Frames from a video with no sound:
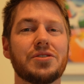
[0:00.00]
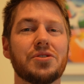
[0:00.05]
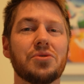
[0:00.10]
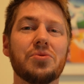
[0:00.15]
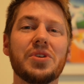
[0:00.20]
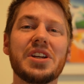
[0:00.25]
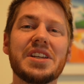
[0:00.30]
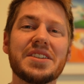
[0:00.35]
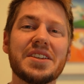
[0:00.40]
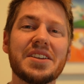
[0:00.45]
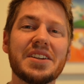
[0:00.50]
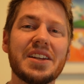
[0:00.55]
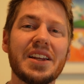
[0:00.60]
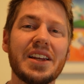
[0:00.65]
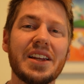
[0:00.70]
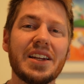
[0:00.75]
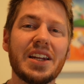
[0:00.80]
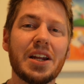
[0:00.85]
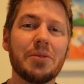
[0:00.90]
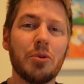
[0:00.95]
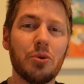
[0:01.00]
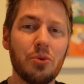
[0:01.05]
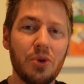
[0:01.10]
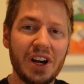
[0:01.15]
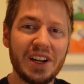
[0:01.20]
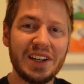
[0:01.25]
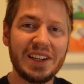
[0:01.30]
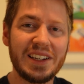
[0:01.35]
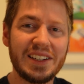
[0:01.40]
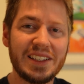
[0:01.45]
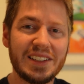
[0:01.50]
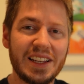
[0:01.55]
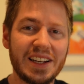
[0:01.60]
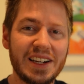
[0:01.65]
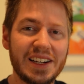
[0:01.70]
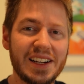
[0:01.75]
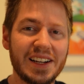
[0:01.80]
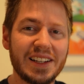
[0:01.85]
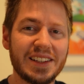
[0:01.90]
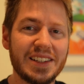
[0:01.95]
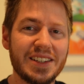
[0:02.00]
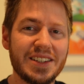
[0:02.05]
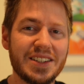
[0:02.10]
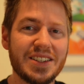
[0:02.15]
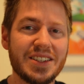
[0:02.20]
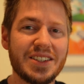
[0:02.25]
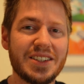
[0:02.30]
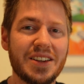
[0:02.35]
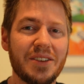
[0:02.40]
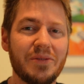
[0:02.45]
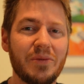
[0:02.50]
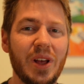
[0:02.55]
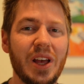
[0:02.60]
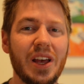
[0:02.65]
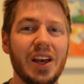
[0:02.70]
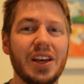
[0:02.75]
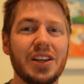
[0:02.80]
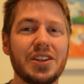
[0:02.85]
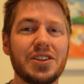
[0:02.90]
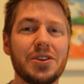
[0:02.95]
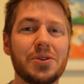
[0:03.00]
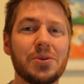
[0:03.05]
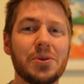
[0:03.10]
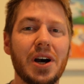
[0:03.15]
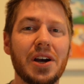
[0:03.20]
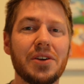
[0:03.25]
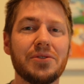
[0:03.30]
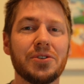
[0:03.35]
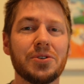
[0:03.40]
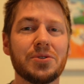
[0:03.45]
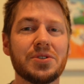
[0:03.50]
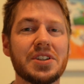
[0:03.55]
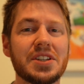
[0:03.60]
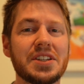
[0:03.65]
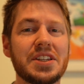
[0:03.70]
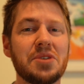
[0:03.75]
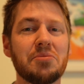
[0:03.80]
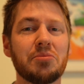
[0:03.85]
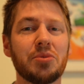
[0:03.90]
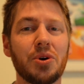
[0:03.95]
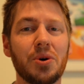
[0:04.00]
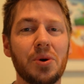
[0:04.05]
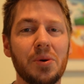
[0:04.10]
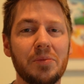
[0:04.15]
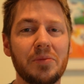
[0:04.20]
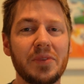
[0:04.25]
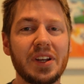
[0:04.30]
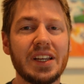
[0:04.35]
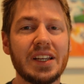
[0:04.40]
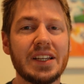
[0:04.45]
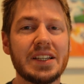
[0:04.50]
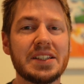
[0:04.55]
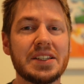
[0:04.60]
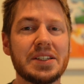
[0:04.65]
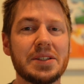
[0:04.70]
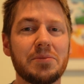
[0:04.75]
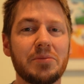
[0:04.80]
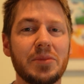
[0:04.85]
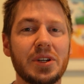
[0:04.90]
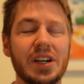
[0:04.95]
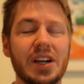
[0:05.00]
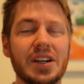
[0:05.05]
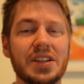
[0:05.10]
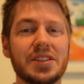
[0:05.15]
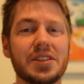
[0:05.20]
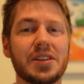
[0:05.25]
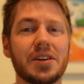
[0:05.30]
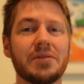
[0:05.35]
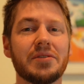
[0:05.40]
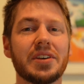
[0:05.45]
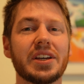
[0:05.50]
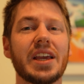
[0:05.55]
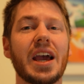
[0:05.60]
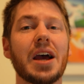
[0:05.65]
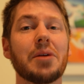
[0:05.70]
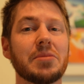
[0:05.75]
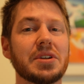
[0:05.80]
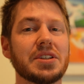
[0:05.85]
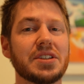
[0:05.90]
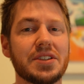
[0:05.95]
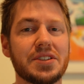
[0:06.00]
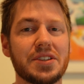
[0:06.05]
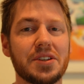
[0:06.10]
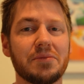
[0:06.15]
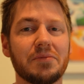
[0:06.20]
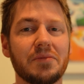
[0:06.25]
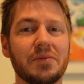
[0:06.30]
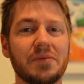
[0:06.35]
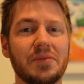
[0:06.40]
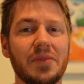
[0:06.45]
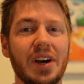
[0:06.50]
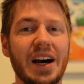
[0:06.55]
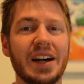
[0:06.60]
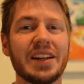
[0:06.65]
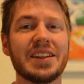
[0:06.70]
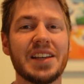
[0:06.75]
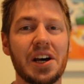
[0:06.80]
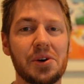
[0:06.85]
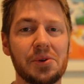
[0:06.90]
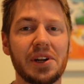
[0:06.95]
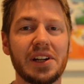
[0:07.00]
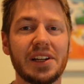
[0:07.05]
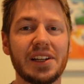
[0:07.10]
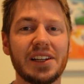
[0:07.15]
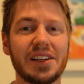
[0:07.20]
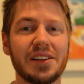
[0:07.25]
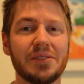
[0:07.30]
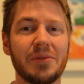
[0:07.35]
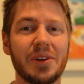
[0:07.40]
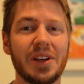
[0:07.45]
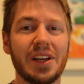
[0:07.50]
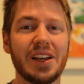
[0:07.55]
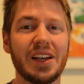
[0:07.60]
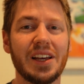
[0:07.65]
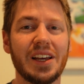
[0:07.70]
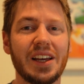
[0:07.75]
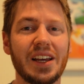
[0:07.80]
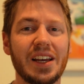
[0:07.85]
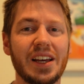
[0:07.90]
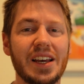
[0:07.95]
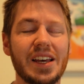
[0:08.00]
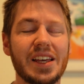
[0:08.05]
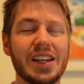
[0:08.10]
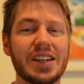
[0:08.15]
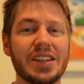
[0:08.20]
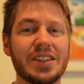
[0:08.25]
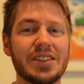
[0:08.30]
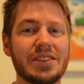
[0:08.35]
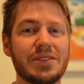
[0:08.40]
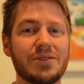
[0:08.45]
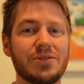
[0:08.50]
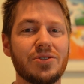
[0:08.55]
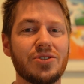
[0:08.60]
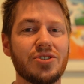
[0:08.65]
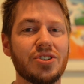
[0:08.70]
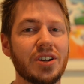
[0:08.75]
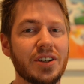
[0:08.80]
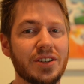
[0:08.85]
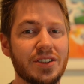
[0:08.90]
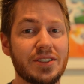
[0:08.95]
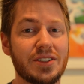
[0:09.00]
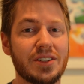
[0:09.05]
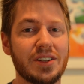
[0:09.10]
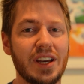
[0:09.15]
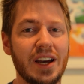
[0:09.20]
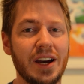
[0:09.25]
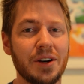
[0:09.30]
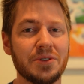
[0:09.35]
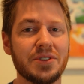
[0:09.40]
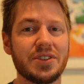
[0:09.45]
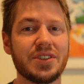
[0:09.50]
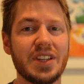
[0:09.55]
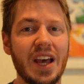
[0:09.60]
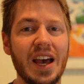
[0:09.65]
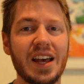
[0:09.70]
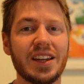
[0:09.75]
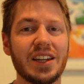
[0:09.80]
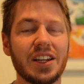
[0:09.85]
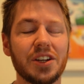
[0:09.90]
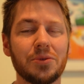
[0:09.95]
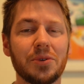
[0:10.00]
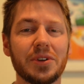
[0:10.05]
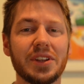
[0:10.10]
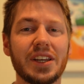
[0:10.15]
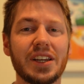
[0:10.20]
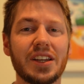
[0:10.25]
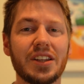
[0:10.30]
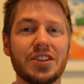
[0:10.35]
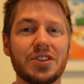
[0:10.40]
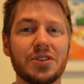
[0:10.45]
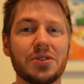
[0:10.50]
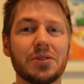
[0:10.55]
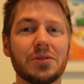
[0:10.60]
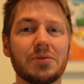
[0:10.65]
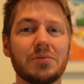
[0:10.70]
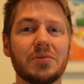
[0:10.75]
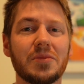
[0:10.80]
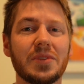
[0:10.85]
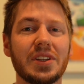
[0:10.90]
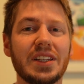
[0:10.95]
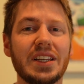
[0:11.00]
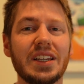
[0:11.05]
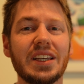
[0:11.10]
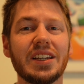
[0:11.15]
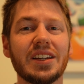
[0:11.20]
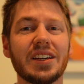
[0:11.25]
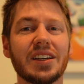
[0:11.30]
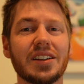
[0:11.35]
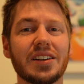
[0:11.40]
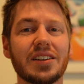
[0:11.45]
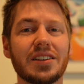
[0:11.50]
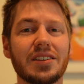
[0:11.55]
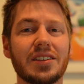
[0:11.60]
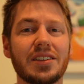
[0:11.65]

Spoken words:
So, reason number 1 that I got this new iPhone 16 Pro is because of the camera system, undoubtedly. It is just outstanding what they can do. The